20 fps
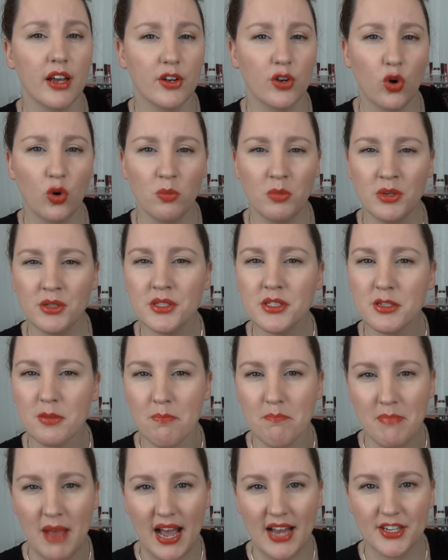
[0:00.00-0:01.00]
an almost
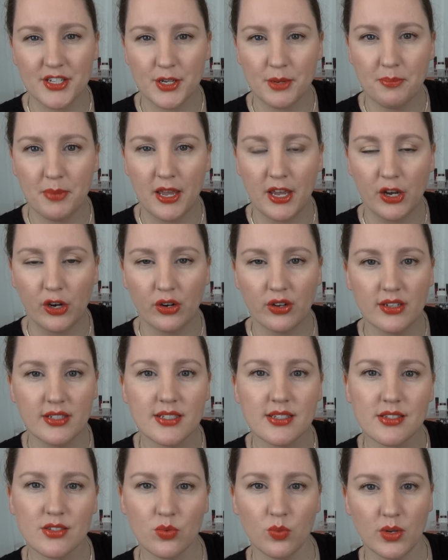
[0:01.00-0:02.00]
matte
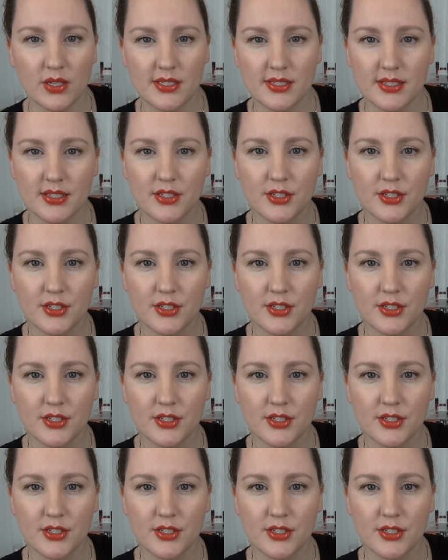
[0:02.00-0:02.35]
appearance once